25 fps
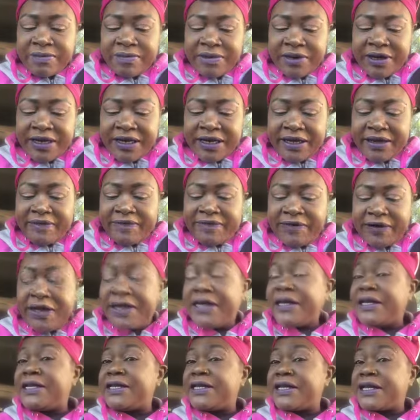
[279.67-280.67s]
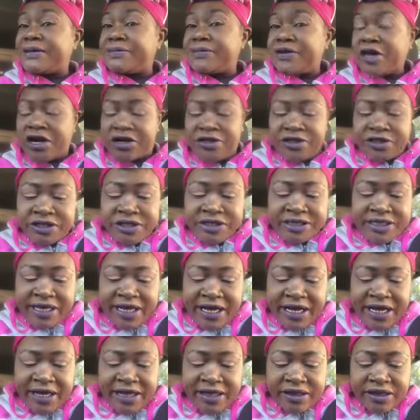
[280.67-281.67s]
but if he condemned her to
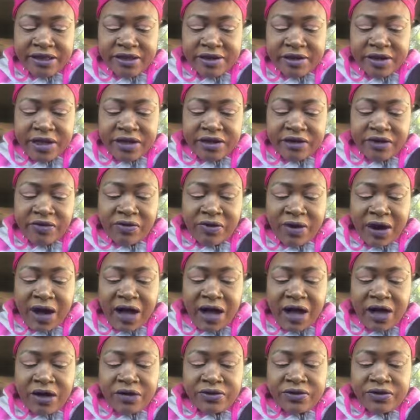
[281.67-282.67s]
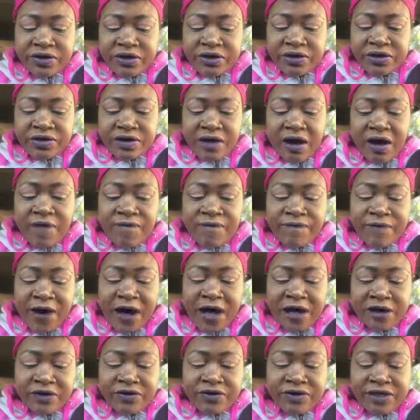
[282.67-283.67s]
death, the crowd
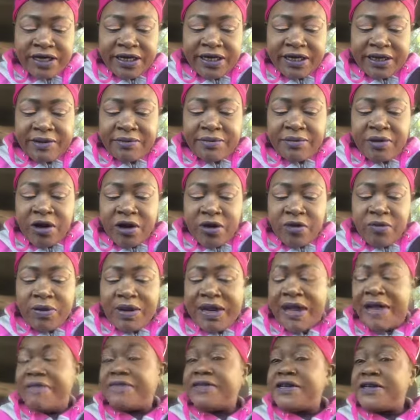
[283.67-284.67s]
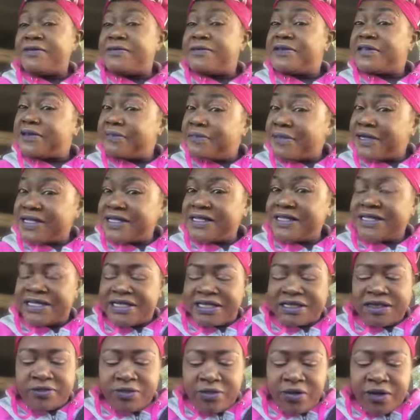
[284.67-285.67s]
followed him would have dismissed
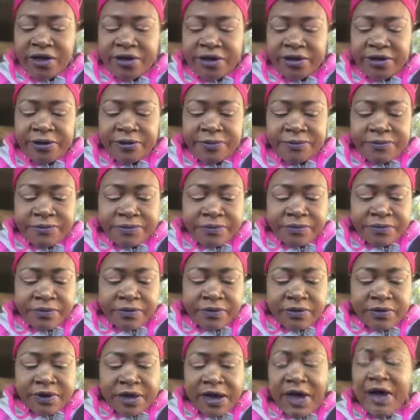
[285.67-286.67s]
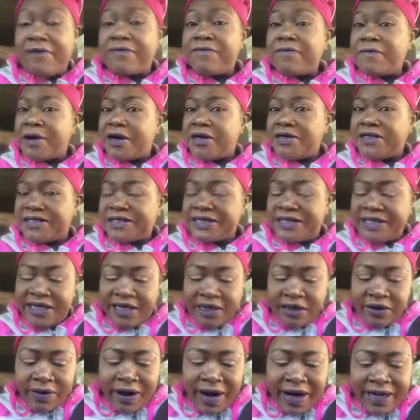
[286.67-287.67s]
his word of mercy
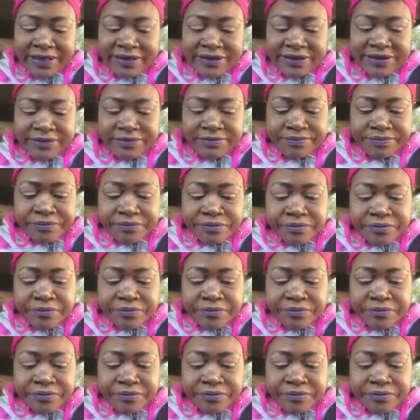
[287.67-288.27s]
and grace.